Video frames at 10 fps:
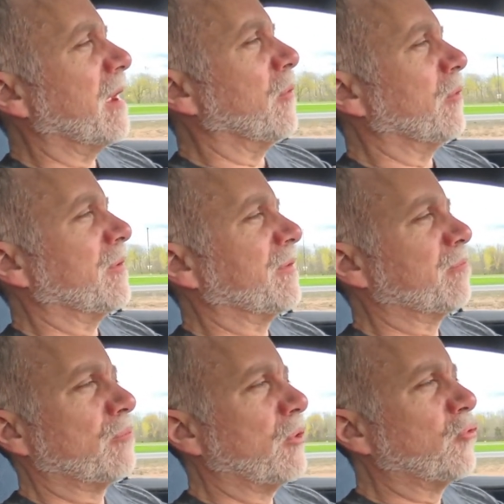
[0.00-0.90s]
I was
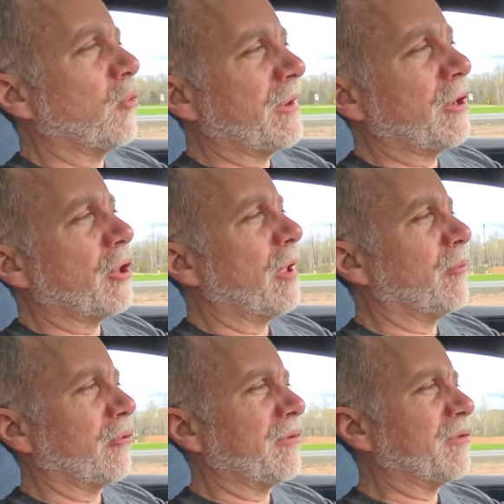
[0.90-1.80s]
20
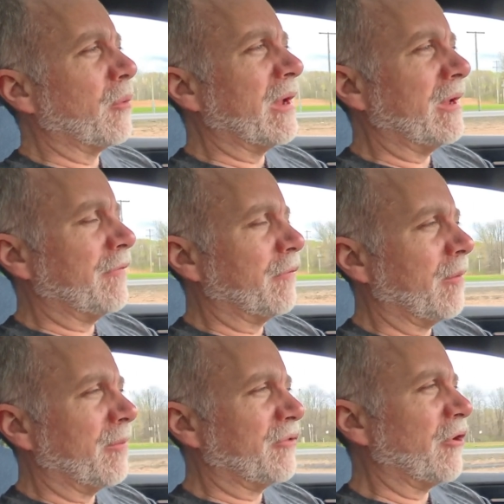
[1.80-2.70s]
kilometers away
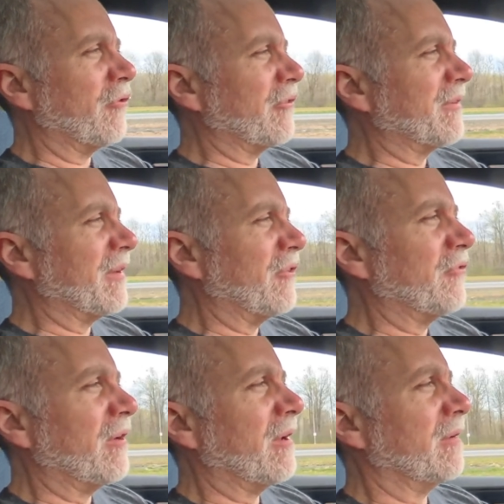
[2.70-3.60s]
from the charging station,